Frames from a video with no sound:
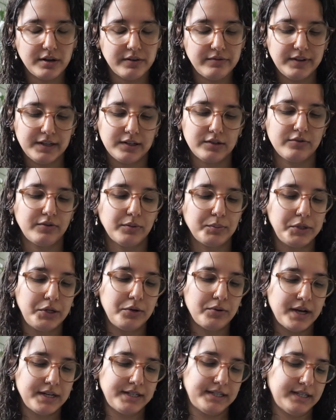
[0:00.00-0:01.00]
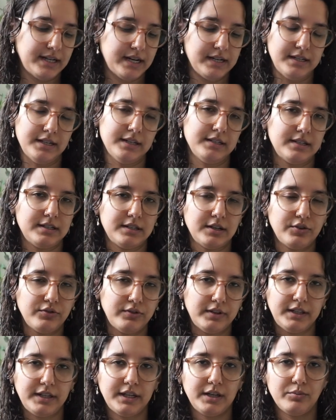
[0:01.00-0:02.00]
I think they're from the US, and this is not
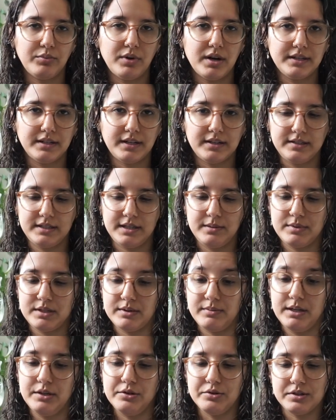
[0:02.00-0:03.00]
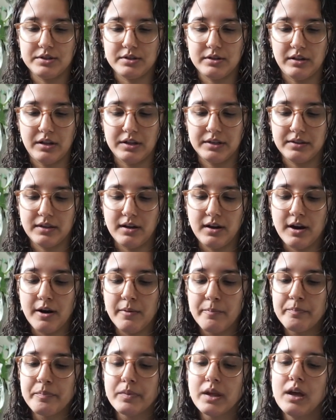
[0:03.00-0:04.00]
really a brand that seems to be used a lot there.